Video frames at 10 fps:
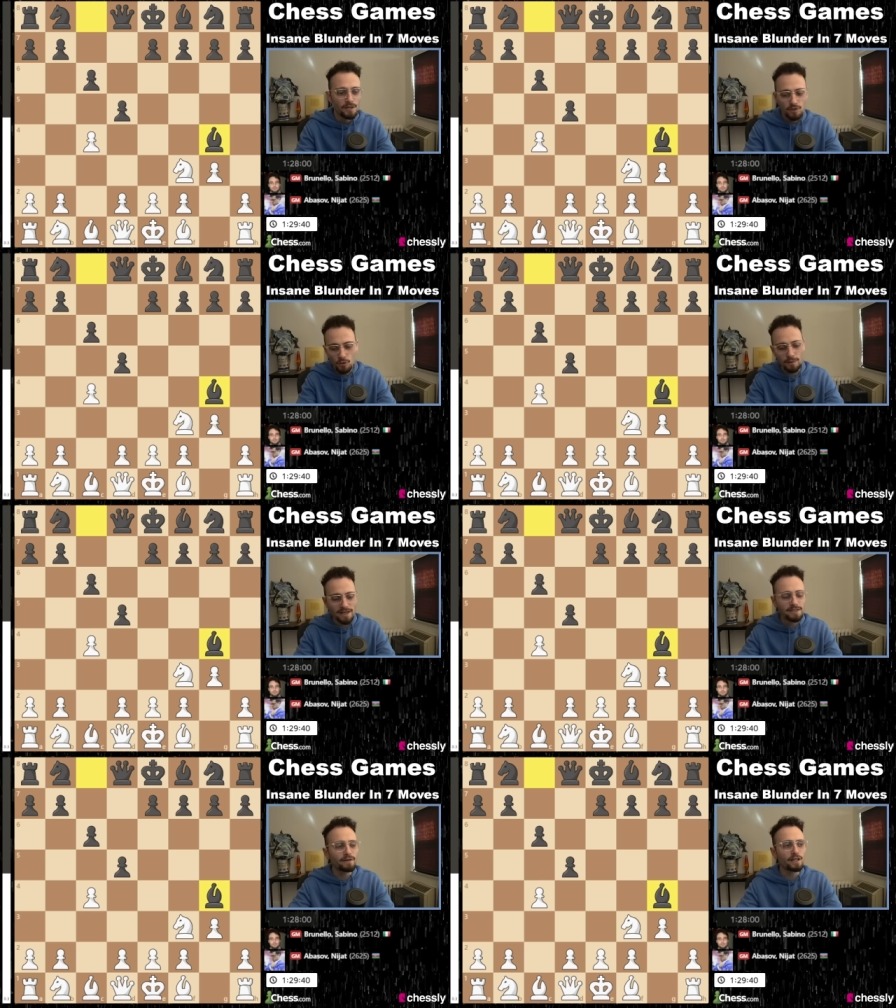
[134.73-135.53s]
So
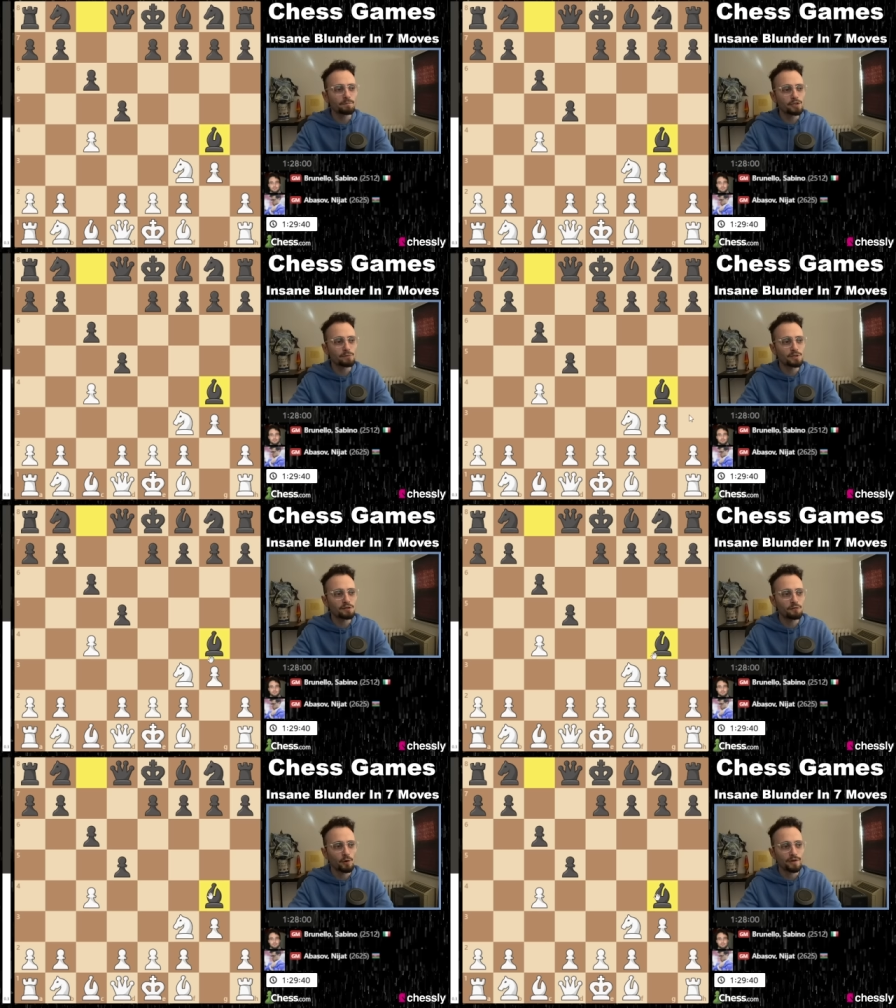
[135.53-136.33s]
black developed bishop
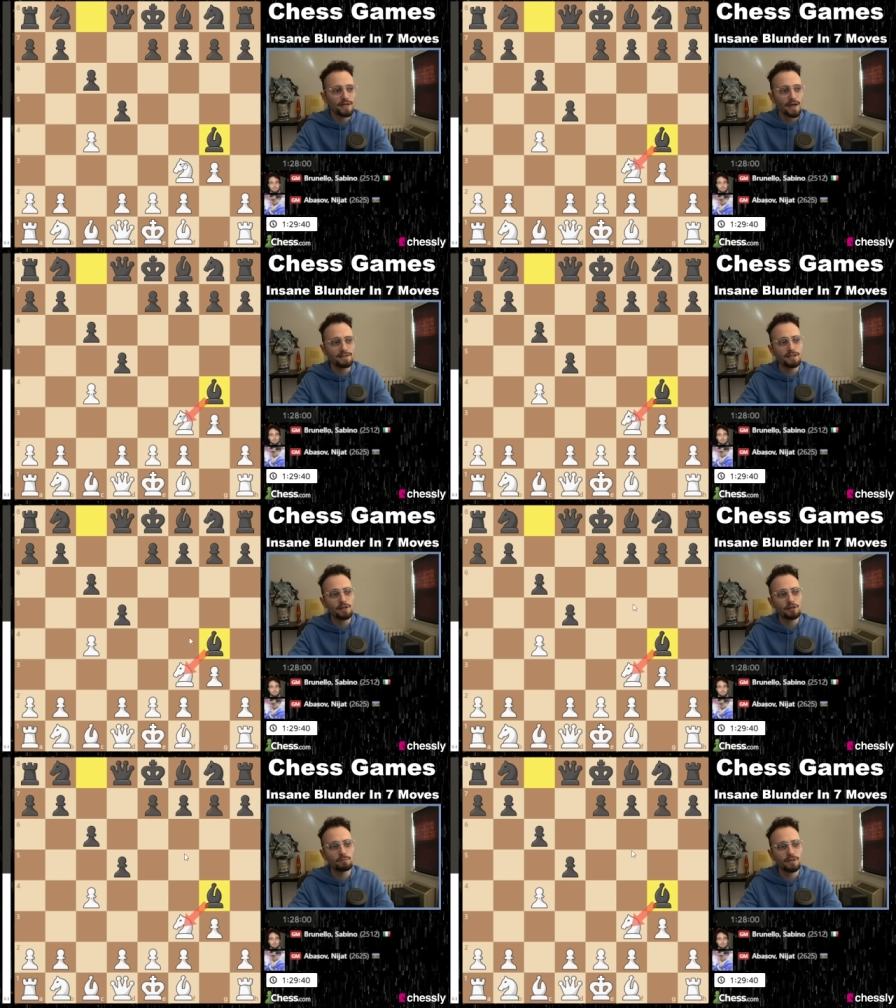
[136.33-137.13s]
g4, and the
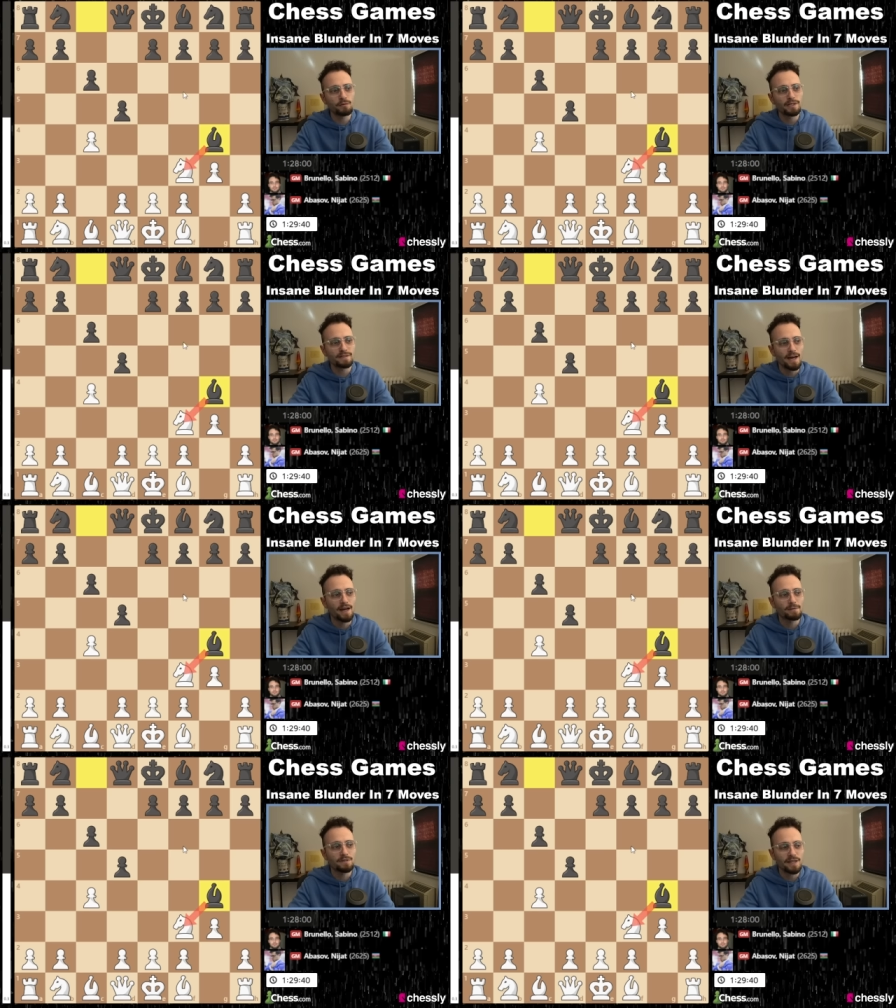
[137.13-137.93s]
idea could be to at
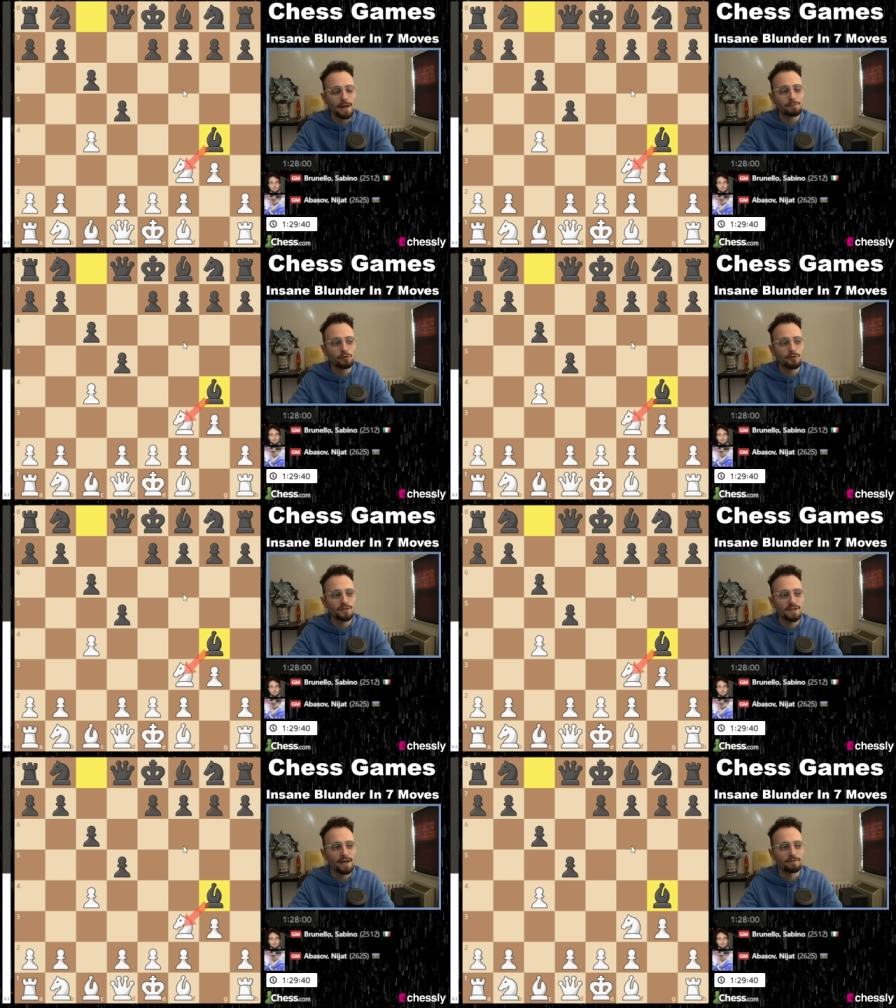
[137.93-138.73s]
times capture
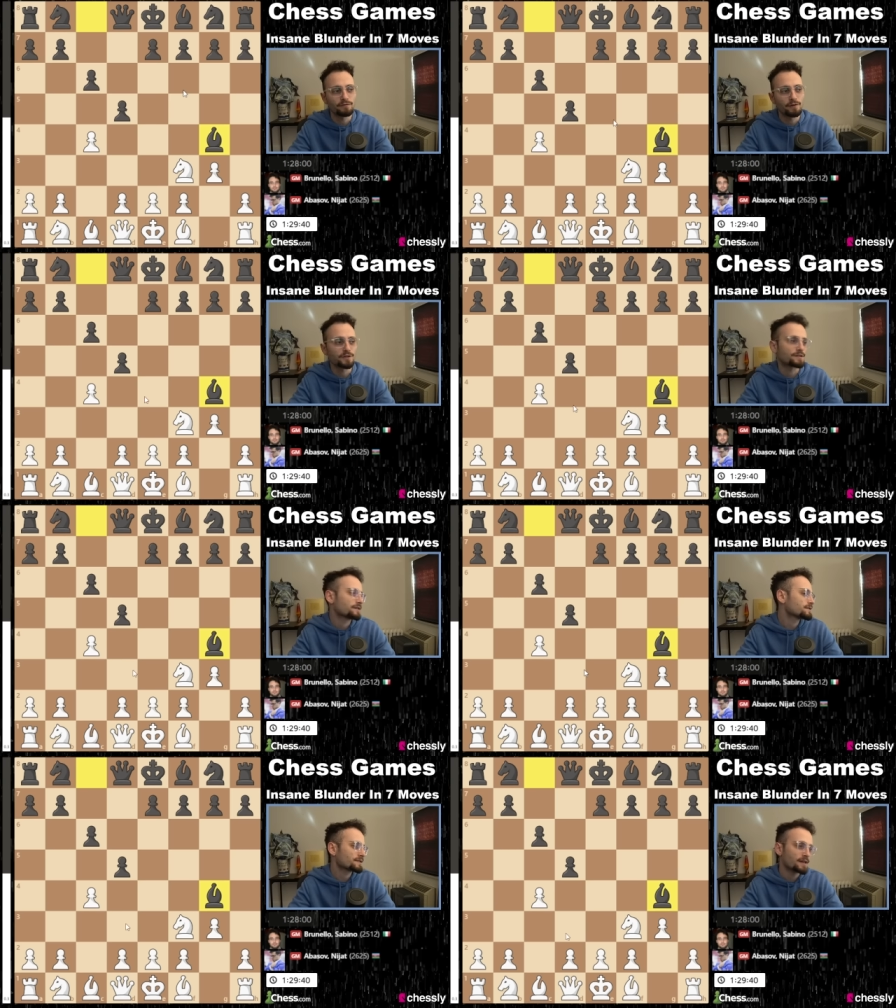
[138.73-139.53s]
this knight. For
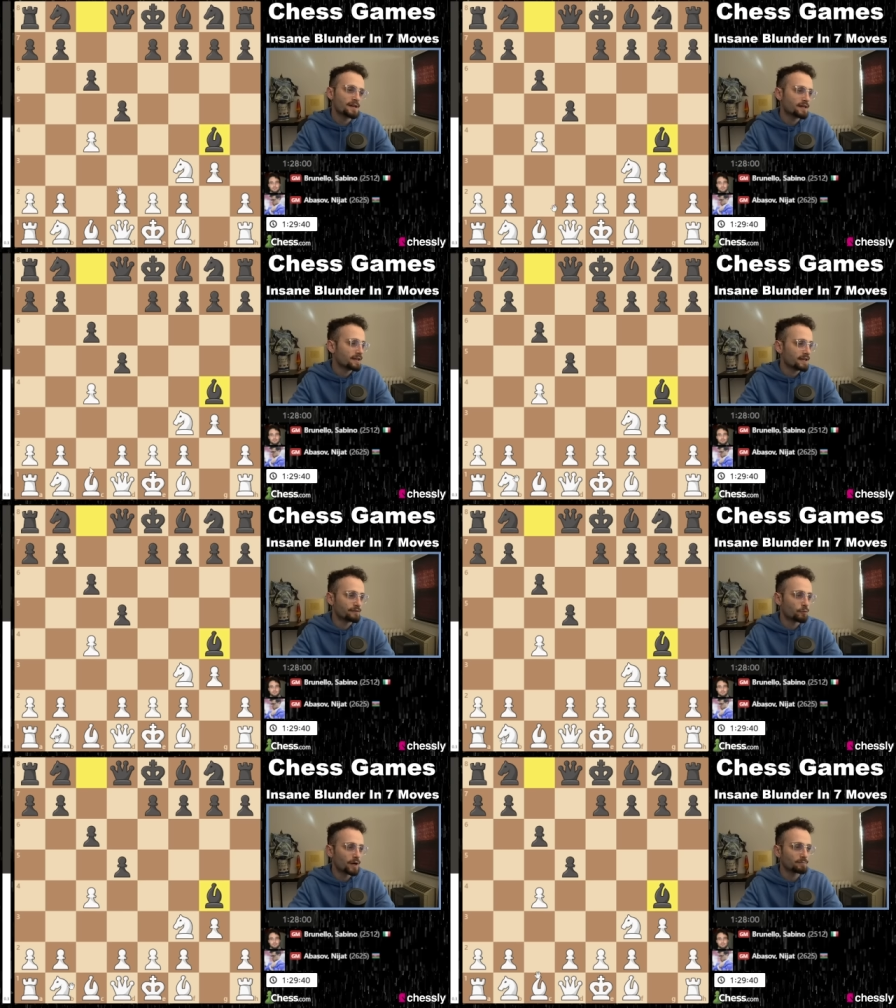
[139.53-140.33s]
instance,
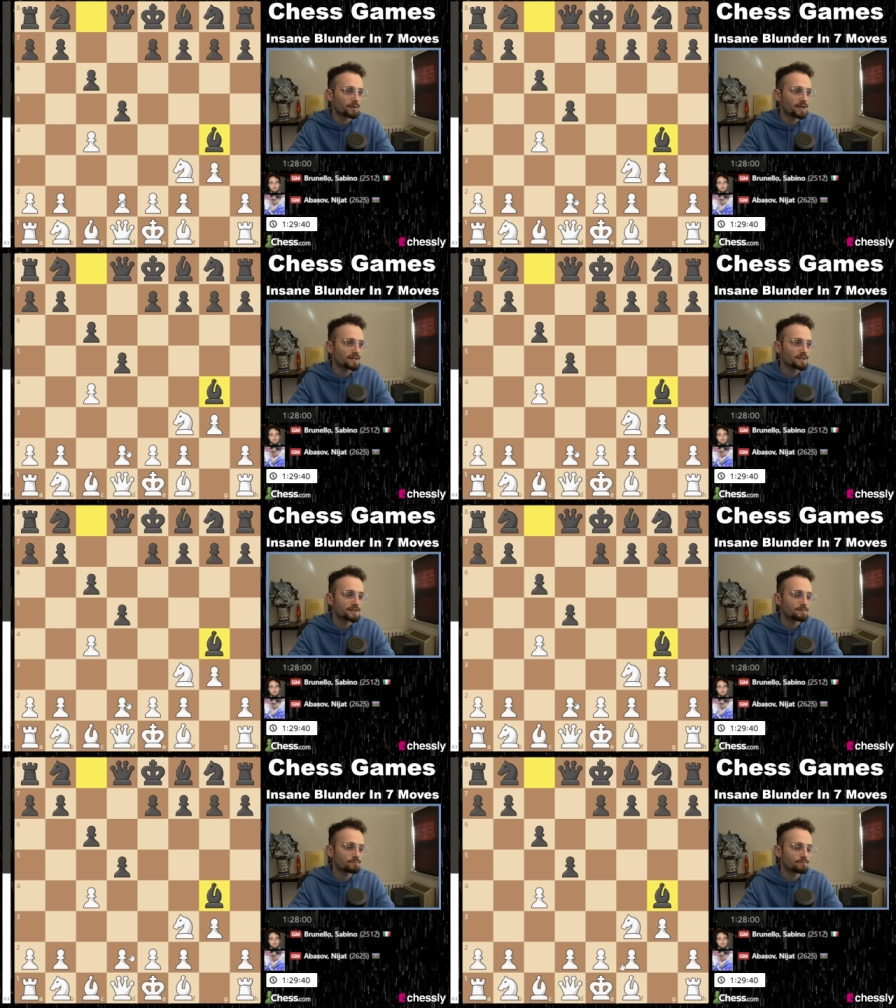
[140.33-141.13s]
if white plays,